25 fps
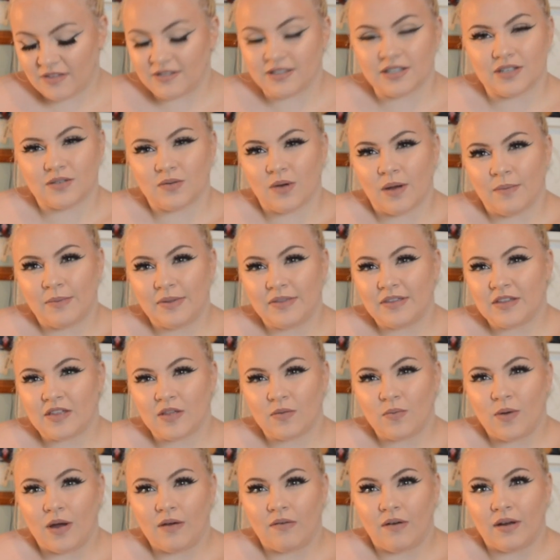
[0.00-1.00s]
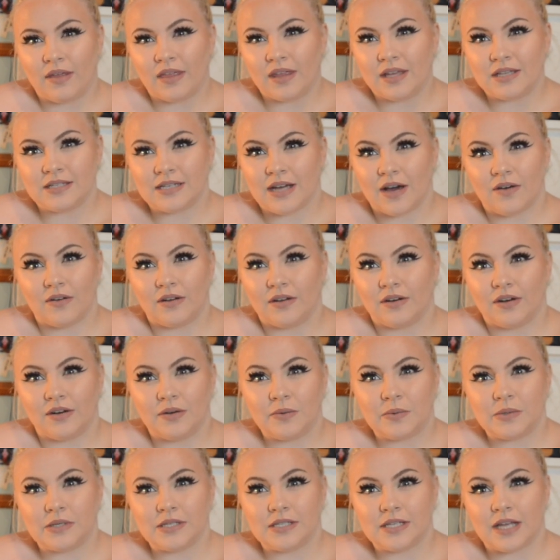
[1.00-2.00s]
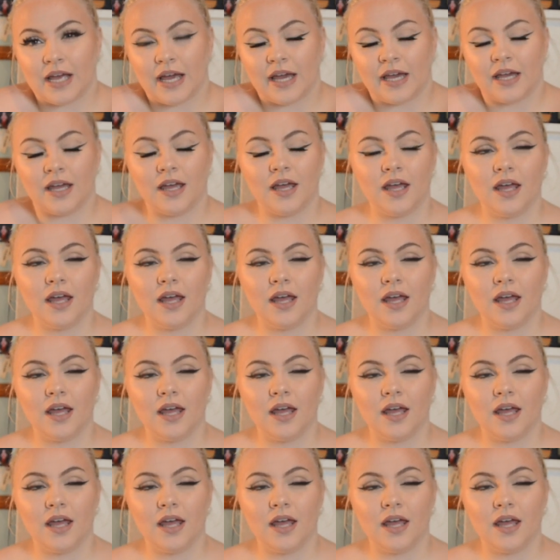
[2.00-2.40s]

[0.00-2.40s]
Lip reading: is what I mean. This is why I write things down. I don't know what to say.